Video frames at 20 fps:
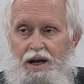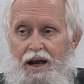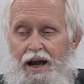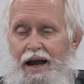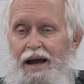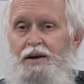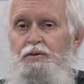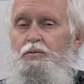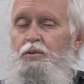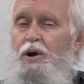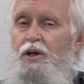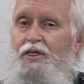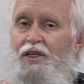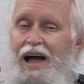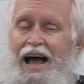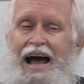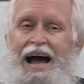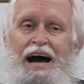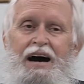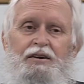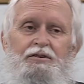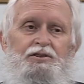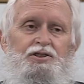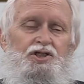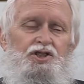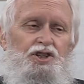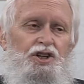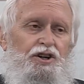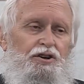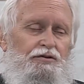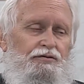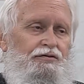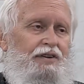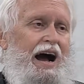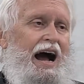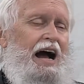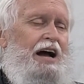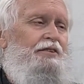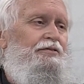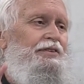and without
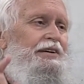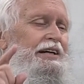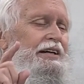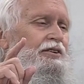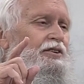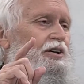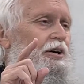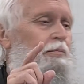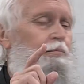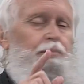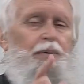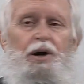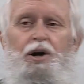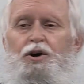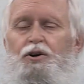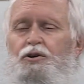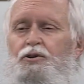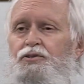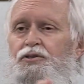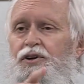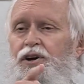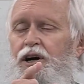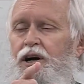surviving the birth